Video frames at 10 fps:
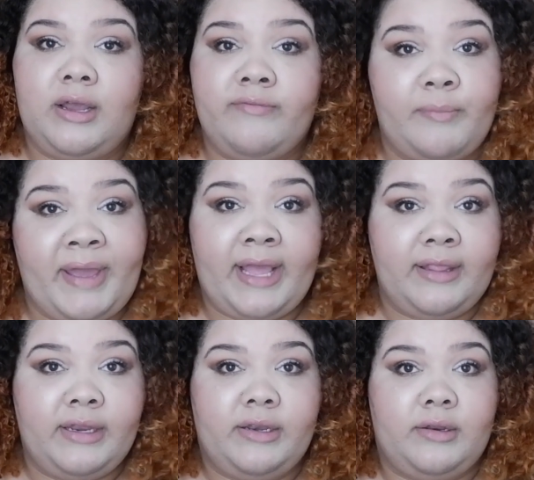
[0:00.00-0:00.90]
of the
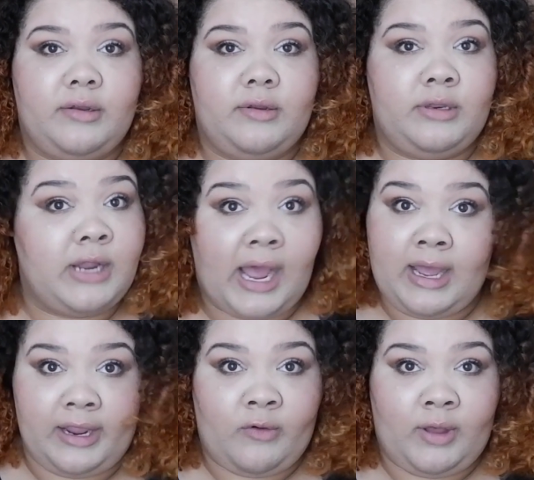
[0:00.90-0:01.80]
palette, not
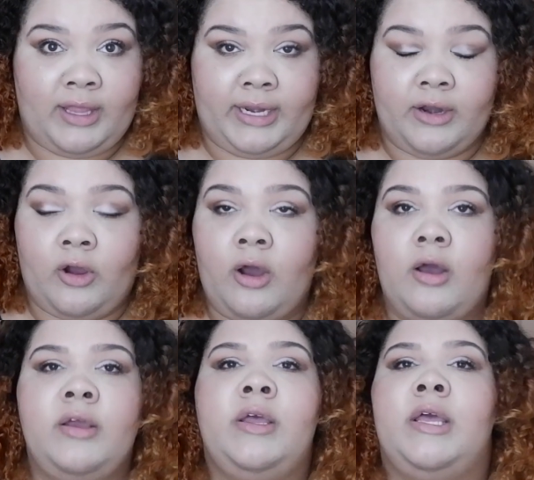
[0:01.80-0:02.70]
high quality at
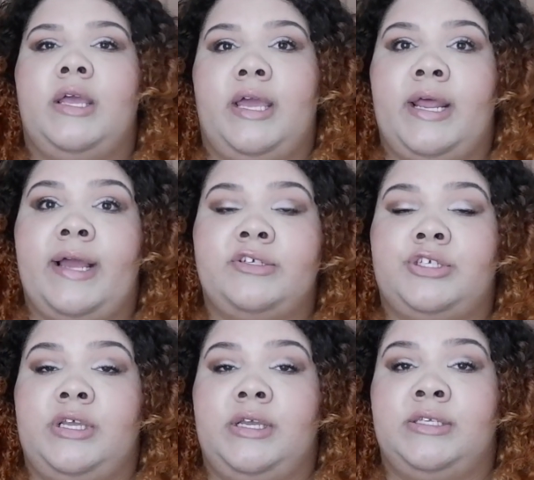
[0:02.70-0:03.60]
all. It
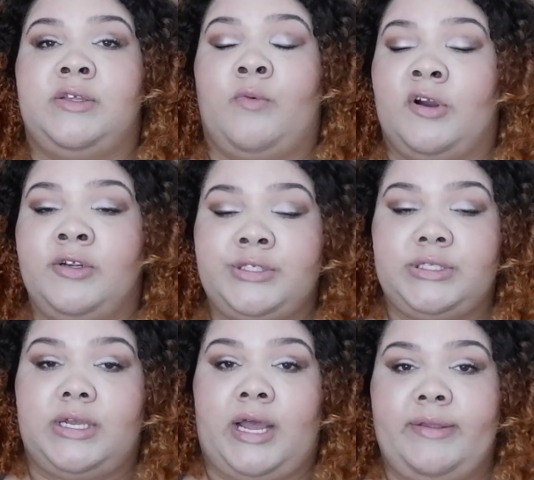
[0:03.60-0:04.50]
actually is the
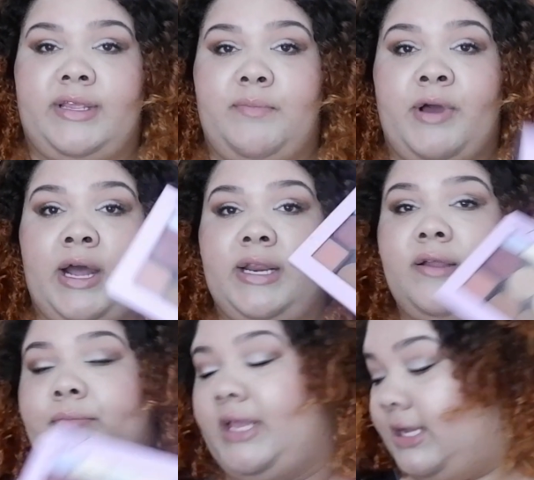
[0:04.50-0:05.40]
worst. I depotted
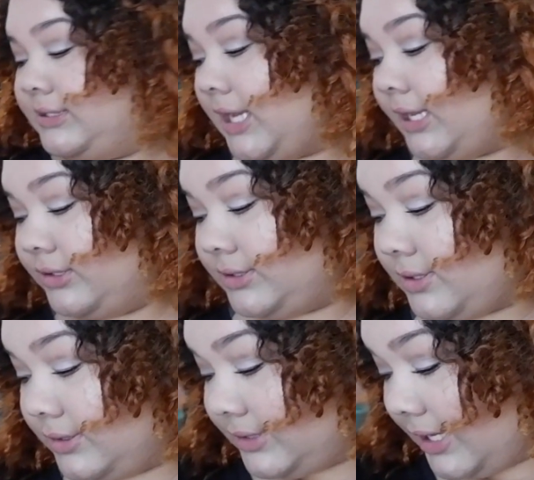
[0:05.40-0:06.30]
them because I just
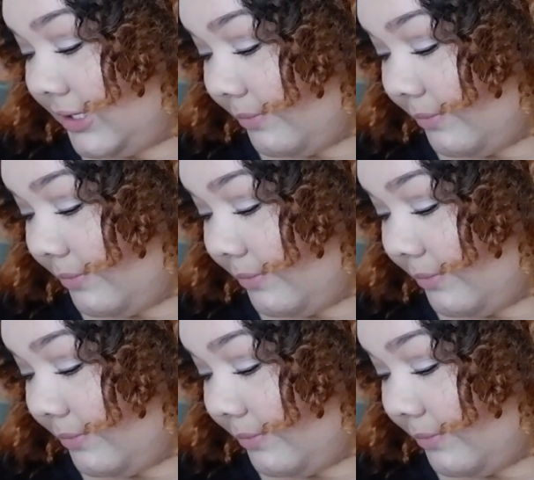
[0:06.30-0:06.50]
couldn't take the